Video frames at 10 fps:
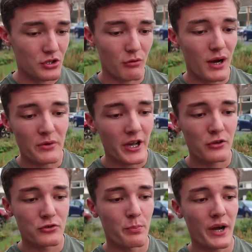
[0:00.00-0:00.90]
around
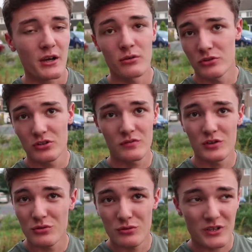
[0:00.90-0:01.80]
£900
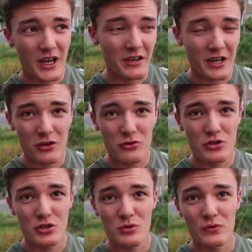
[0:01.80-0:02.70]
to
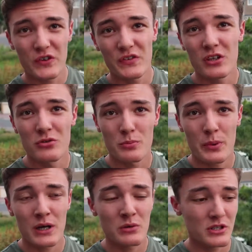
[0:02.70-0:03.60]
£900 to £1,500